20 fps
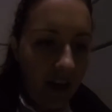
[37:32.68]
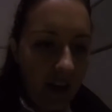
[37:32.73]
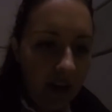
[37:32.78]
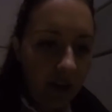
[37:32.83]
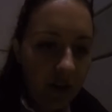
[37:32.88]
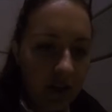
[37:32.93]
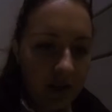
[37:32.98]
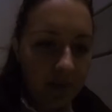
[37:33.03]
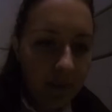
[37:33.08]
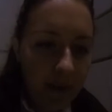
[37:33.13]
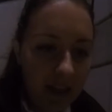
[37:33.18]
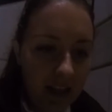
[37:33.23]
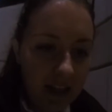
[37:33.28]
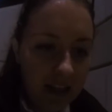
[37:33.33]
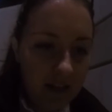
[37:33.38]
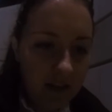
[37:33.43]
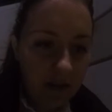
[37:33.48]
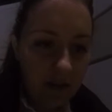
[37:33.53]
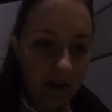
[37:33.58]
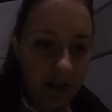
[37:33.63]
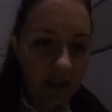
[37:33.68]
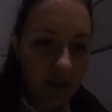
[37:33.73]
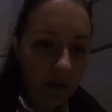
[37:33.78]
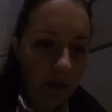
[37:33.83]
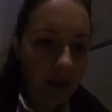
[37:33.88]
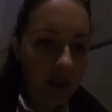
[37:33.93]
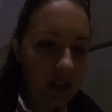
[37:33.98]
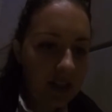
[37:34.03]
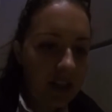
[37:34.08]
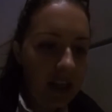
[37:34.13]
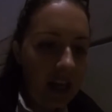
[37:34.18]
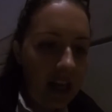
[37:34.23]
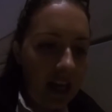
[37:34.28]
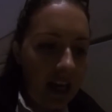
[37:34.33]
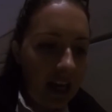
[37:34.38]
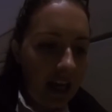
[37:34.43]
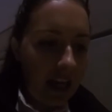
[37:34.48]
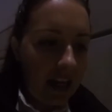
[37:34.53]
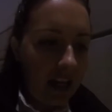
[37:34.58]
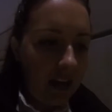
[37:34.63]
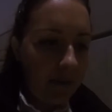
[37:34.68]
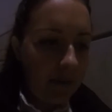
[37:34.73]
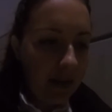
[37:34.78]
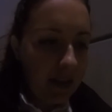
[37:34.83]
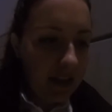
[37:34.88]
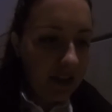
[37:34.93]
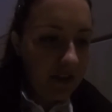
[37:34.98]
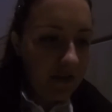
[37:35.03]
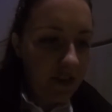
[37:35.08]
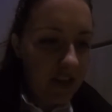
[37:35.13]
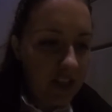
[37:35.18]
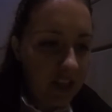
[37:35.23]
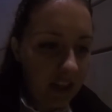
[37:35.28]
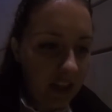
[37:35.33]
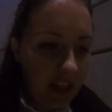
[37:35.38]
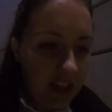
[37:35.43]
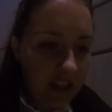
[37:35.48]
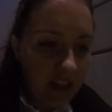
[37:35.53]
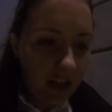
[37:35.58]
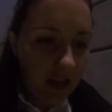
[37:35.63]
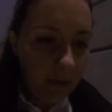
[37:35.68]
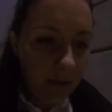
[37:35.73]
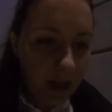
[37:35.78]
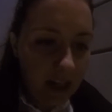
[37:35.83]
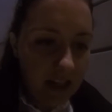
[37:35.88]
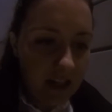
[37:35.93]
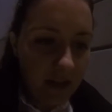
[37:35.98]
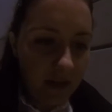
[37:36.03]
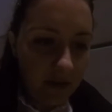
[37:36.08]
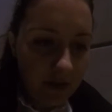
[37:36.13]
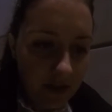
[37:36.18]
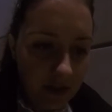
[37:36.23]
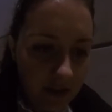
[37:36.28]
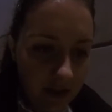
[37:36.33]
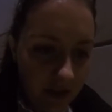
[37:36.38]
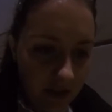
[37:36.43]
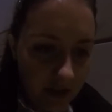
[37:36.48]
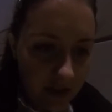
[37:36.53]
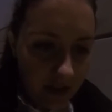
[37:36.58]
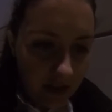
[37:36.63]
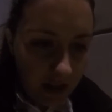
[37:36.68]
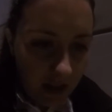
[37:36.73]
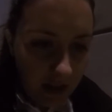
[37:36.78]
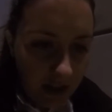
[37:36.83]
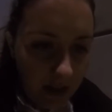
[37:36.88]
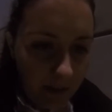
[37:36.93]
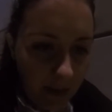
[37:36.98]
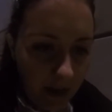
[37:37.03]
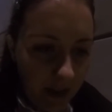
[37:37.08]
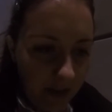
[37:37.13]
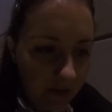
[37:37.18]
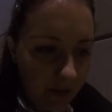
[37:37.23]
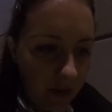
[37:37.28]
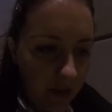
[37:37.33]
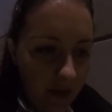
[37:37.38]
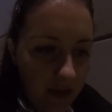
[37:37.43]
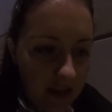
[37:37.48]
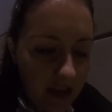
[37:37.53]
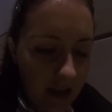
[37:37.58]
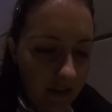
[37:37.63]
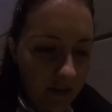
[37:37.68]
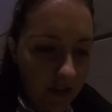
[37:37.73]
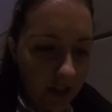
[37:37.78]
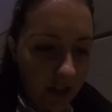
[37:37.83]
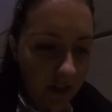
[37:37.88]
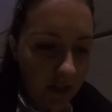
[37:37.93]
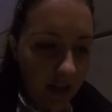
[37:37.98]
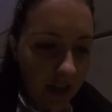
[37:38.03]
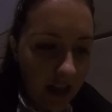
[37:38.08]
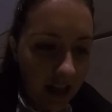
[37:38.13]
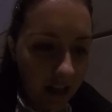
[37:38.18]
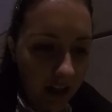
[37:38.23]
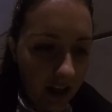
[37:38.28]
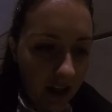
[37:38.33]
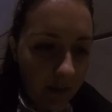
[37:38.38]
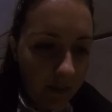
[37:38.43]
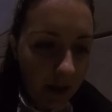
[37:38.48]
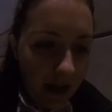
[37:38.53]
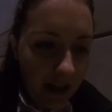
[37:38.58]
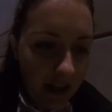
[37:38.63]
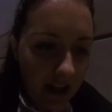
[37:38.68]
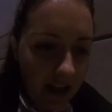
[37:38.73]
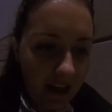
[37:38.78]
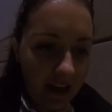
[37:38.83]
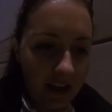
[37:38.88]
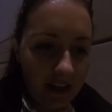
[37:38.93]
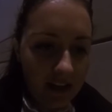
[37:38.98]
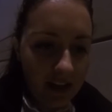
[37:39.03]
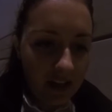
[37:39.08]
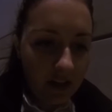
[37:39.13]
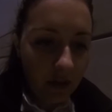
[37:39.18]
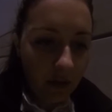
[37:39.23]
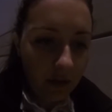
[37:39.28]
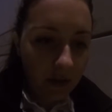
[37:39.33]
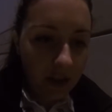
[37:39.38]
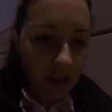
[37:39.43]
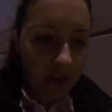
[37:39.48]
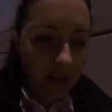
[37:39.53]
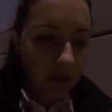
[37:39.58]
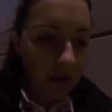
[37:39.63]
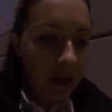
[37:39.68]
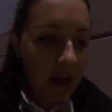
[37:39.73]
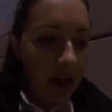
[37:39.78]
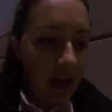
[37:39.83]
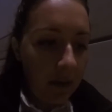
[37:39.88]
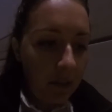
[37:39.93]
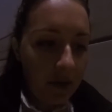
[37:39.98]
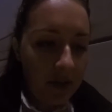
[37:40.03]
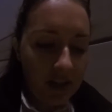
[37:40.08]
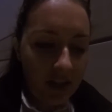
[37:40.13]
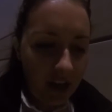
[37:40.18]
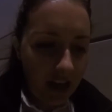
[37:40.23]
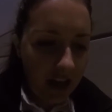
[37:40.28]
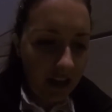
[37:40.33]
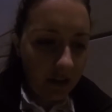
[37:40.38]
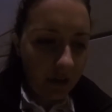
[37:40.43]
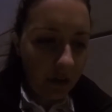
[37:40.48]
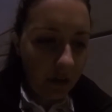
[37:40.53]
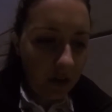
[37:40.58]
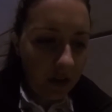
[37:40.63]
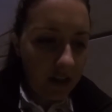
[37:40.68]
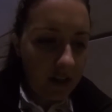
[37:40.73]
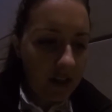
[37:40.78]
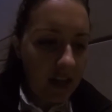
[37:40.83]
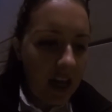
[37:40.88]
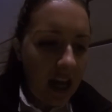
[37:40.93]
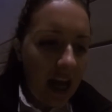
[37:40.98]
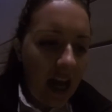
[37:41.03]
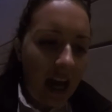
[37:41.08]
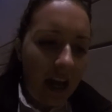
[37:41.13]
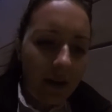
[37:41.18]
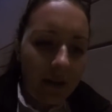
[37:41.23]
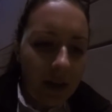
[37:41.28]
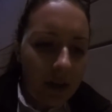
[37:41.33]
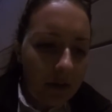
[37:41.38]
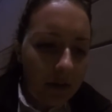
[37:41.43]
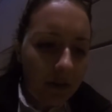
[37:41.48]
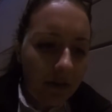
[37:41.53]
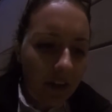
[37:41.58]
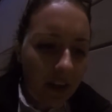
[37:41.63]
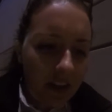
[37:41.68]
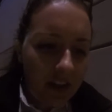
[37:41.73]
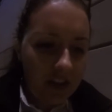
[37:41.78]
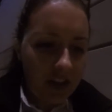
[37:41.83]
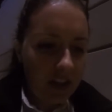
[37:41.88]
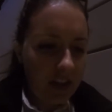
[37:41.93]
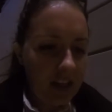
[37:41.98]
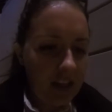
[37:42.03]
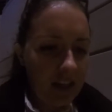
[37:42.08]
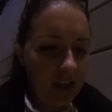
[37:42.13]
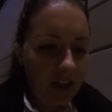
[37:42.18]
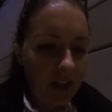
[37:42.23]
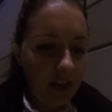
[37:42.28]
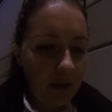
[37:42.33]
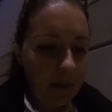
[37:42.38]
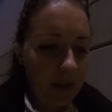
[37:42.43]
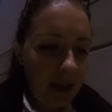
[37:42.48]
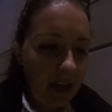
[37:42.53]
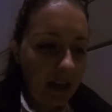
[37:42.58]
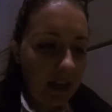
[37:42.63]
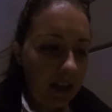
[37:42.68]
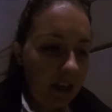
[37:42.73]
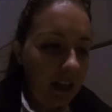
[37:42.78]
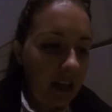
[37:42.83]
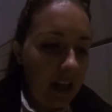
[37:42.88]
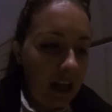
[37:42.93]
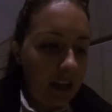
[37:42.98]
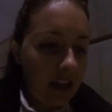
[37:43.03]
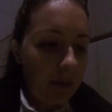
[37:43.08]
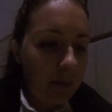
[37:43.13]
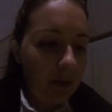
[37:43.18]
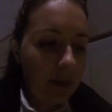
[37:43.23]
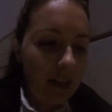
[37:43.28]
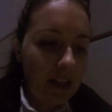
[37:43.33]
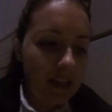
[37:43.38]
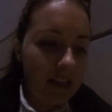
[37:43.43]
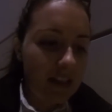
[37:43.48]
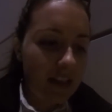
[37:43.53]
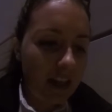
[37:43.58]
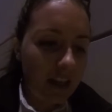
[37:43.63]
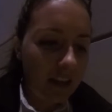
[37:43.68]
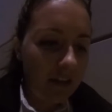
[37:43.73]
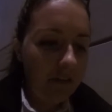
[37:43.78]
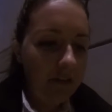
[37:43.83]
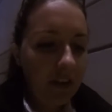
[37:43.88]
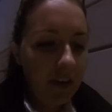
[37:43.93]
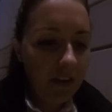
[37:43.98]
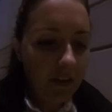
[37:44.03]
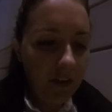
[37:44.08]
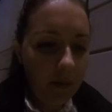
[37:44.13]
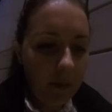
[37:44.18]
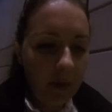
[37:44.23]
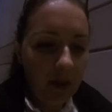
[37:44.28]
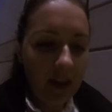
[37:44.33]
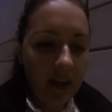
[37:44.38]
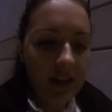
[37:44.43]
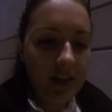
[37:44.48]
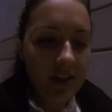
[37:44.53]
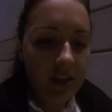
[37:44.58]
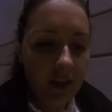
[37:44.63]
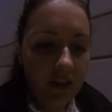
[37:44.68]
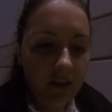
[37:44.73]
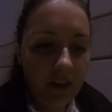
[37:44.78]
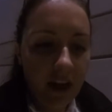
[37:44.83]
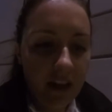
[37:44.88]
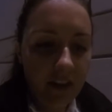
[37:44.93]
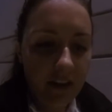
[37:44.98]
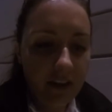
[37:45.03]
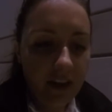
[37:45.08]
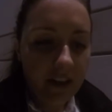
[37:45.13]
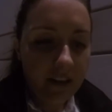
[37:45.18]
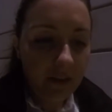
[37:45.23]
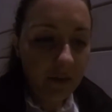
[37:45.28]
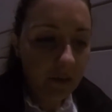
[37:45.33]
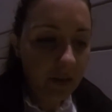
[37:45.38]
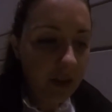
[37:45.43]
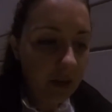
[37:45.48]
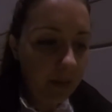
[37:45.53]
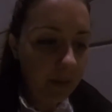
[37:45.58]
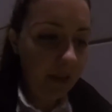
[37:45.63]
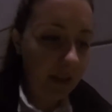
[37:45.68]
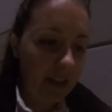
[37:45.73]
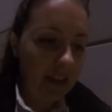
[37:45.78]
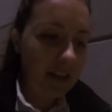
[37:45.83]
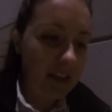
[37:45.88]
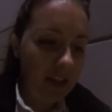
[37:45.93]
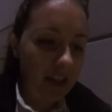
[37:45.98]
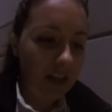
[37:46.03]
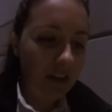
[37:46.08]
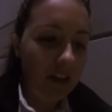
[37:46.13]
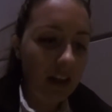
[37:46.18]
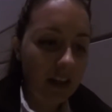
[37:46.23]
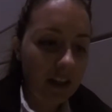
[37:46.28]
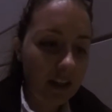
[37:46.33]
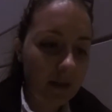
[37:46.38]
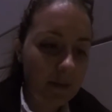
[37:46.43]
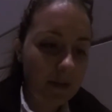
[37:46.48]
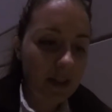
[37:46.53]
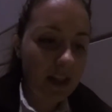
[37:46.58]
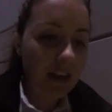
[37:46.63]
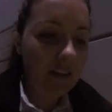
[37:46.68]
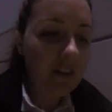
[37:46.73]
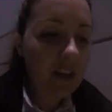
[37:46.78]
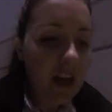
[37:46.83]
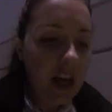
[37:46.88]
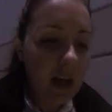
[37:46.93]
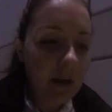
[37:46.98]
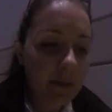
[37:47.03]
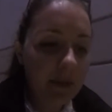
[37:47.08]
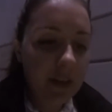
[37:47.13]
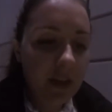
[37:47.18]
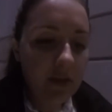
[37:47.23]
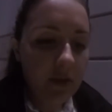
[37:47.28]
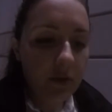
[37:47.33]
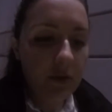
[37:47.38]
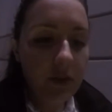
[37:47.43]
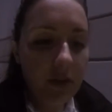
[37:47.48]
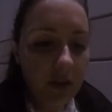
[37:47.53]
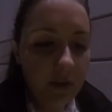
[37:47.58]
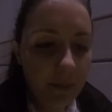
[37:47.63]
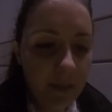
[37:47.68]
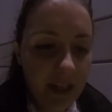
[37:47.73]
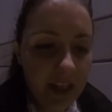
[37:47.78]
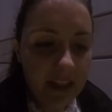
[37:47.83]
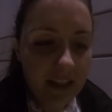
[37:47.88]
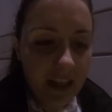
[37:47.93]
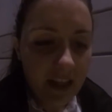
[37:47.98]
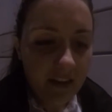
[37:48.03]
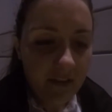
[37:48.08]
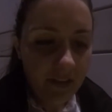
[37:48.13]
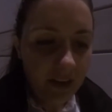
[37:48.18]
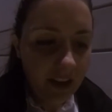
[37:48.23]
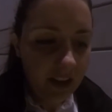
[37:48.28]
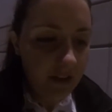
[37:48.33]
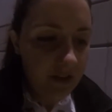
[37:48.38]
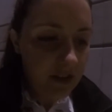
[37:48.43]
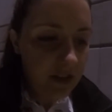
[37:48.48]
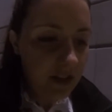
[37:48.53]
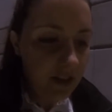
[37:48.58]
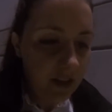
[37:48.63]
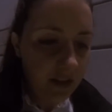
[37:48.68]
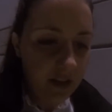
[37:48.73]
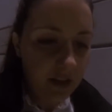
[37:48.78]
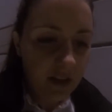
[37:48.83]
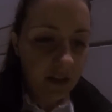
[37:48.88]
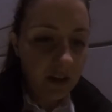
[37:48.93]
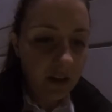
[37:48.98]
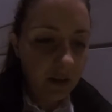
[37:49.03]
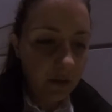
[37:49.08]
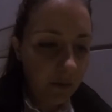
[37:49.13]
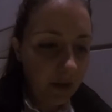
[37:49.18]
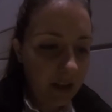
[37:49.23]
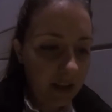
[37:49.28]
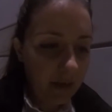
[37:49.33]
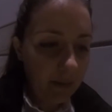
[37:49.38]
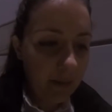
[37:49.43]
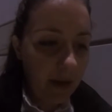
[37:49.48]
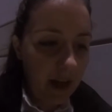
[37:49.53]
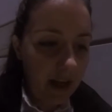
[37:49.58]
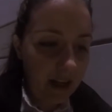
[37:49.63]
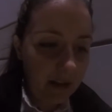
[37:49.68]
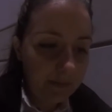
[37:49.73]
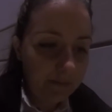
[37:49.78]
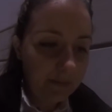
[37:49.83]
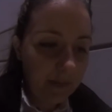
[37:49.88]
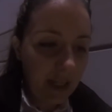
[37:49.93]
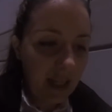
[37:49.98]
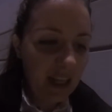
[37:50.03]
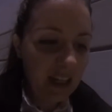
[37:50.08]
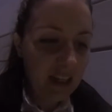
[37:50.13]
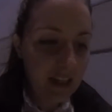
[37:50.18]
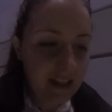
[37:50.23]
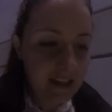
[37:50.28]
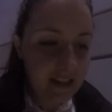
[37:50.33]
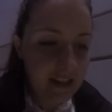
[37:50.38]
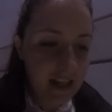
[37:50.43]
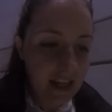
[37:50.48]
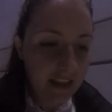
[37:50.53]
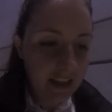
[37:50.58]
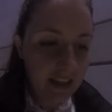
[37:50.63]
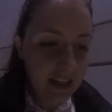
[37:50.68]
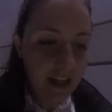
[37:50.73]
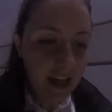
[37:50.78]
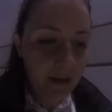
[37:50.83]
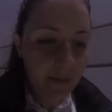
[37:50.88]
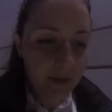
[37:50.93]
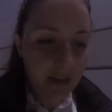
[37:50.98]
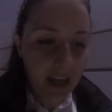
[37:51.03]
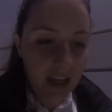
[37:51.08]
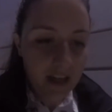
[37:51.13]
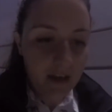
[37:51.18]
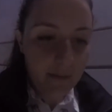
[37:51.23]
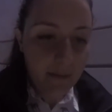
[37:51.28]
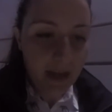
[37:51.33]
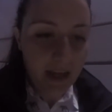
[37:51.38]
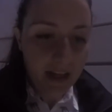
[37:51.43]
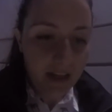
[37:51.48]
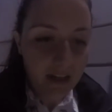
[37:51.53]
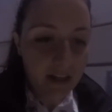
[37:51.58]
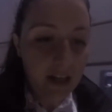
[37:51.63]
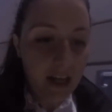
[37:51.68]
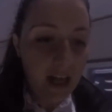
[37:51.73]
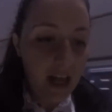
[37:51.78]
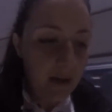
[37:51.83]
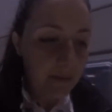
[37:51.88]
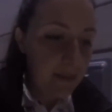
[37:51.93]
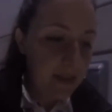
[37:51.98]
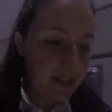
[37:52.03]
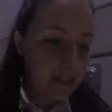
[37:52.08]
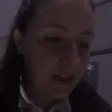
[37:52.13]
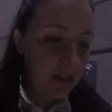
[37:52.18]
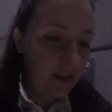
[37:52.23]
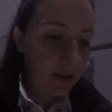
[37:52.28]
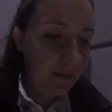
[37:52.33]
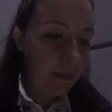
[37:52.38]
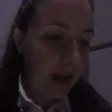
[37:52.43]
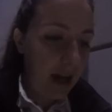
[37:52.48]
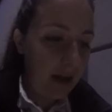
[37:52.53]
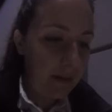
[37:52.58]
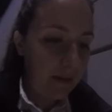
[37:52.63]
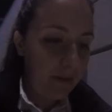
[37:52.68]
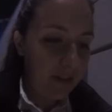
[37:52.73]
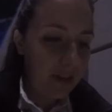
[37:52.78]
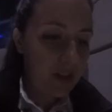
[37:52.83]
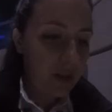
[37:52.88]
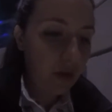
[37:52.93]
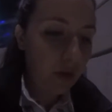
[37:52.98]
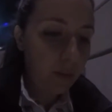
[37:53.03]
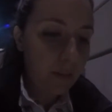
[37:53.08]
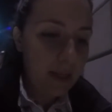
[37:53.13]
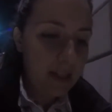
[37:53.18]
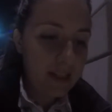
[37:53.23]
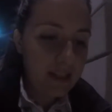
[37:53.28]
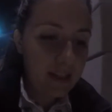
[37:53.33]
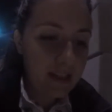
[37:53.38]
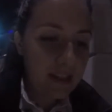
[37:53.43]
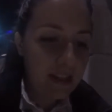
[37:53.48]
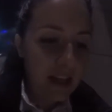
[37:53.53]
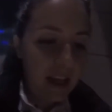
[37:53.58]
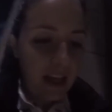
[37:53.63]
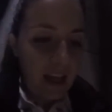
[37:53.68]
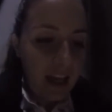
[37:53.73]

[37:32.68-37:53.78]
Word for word: that horse be his this horse? It had been those vigilante hombres who'd turned up on the road this afternoon, and here, in Parian, as he told Hugh, was their headquarters. How Hugh would relish in this, could he be here. The police, ah, the fearful police, or rather not the real police, he corrected himself, but those Union Militar fellows were at the bottom, in an insanely complicated manner, but still the bottom of this whole business.